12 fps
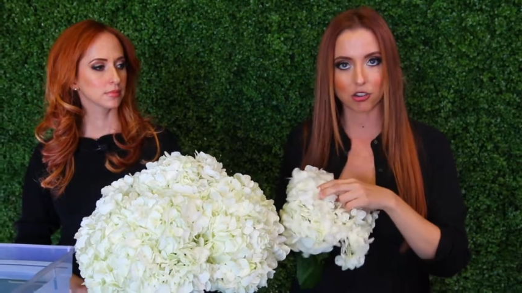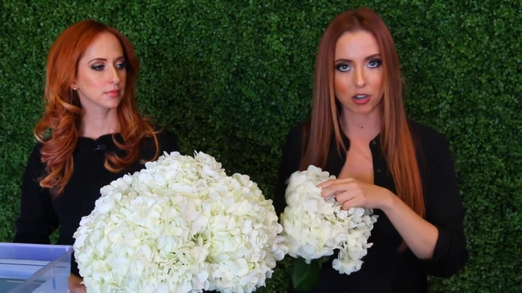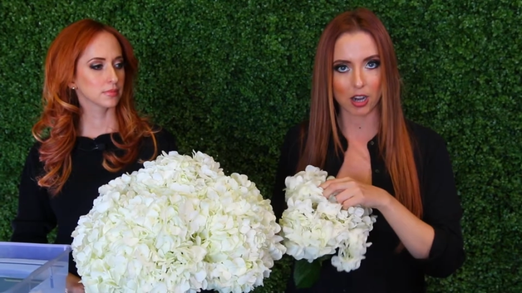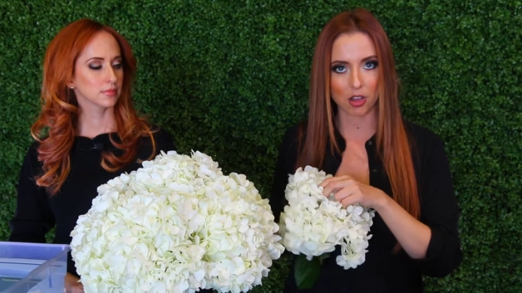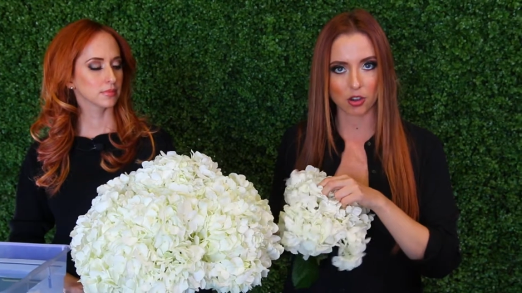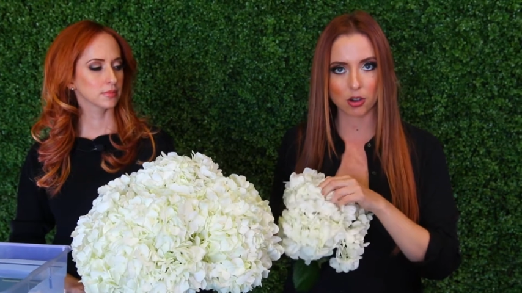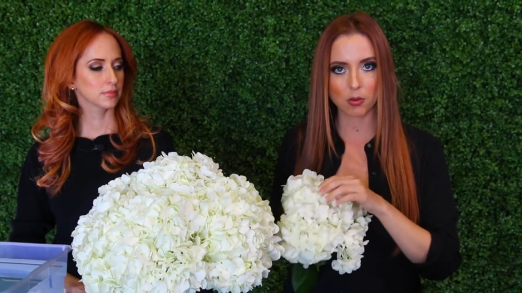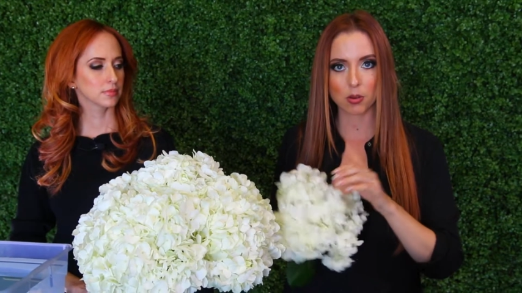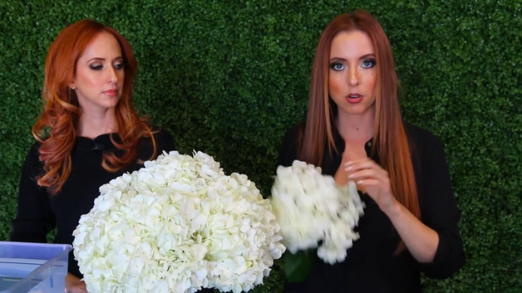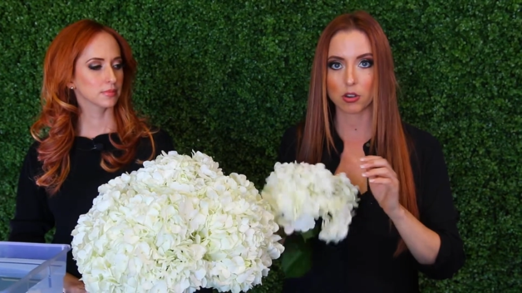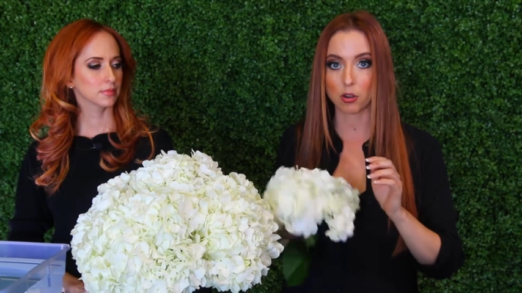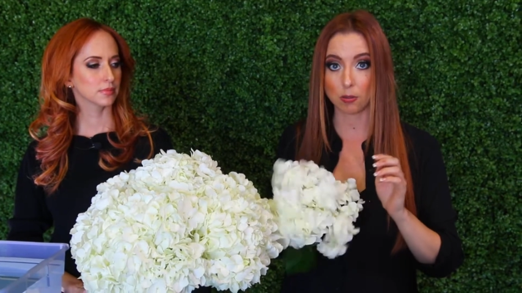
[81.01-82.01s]
Speaker 1: together,
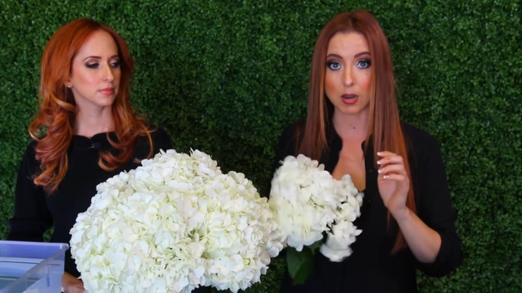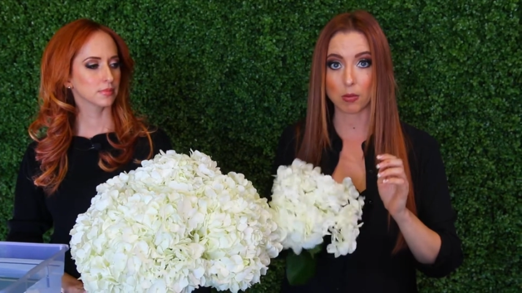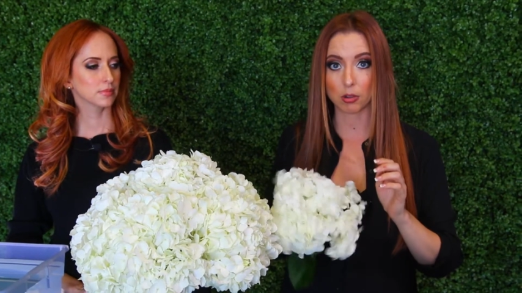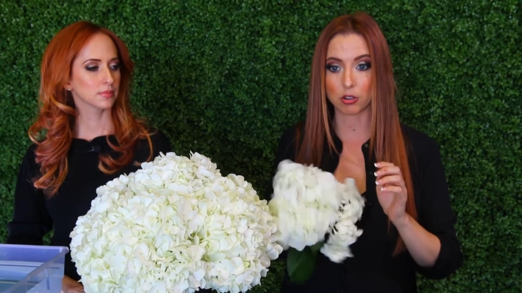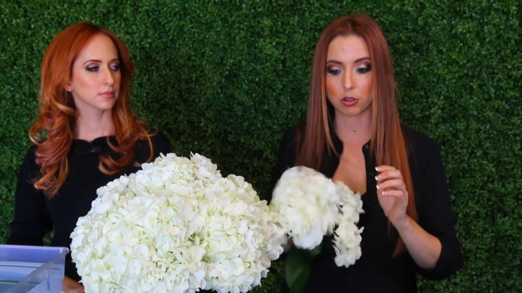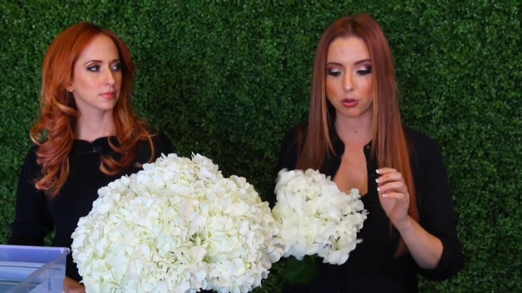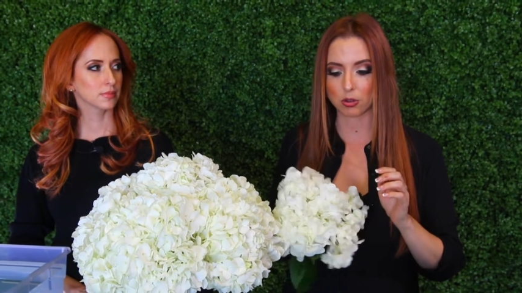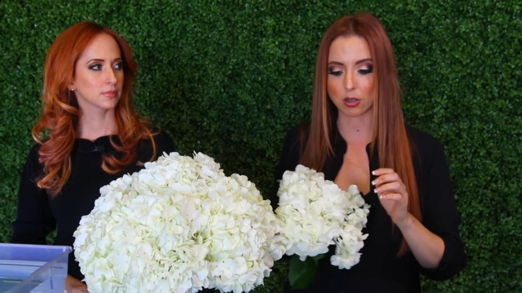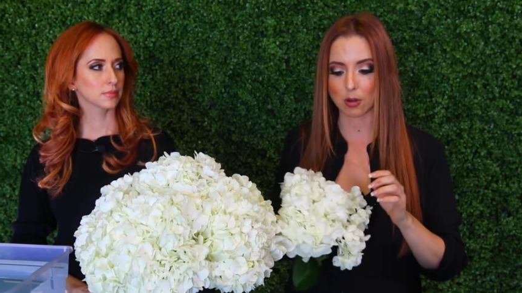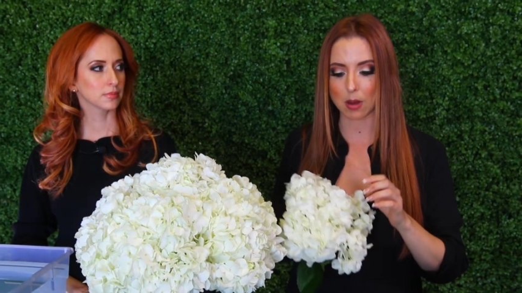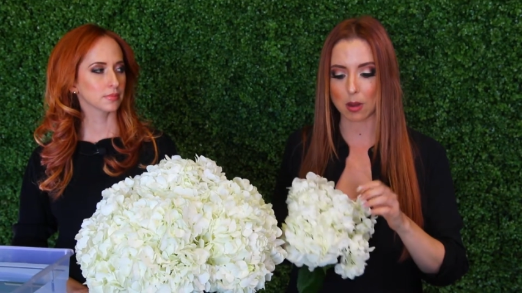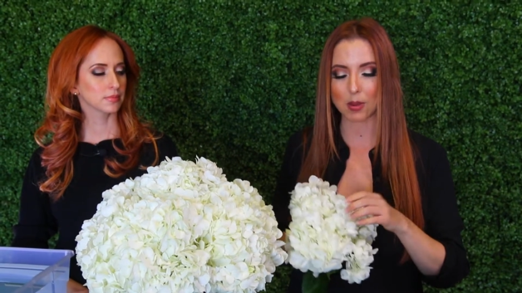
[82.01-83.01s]
you'll be able to loosen
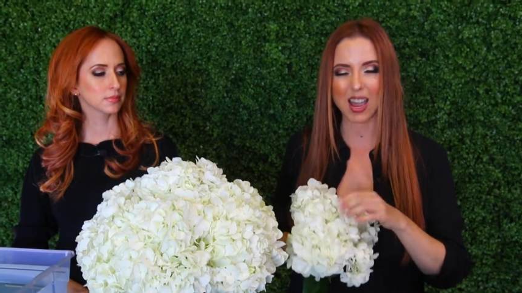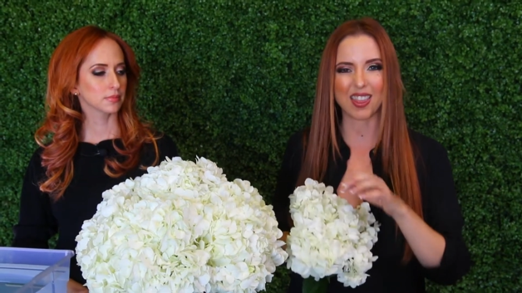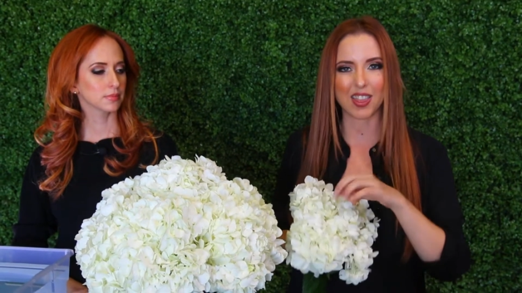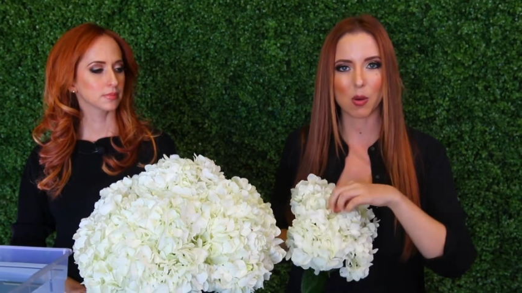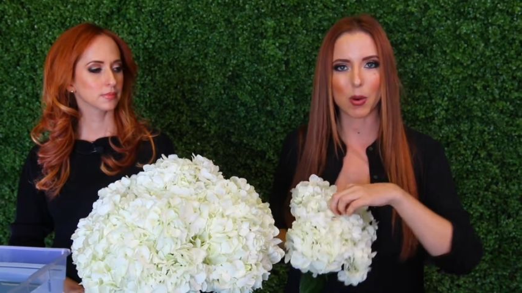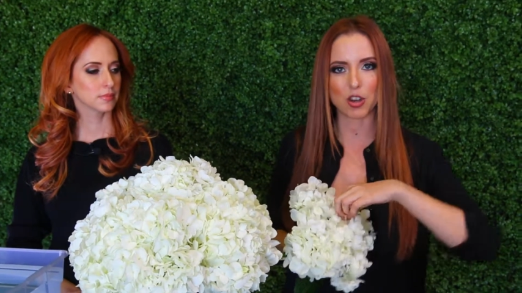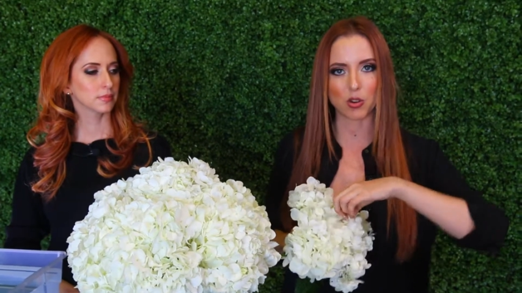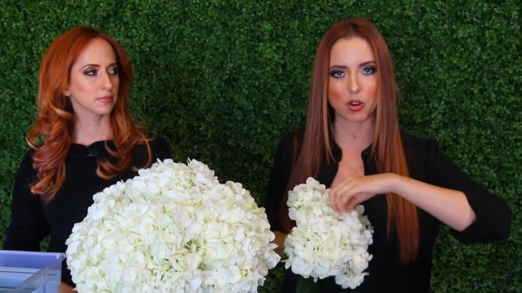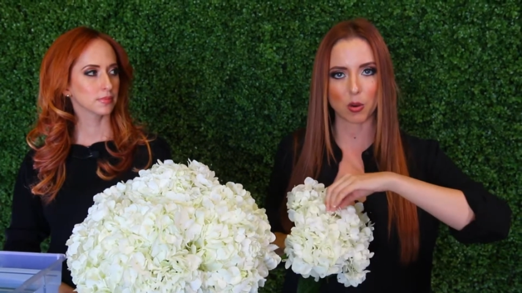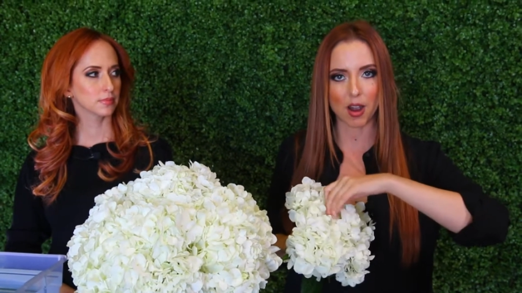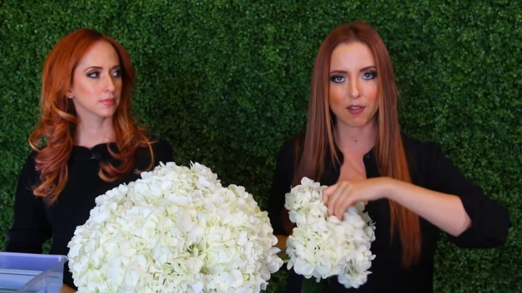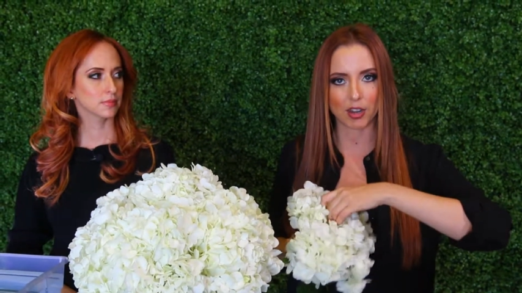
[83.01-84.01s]
them up, and that way you don't have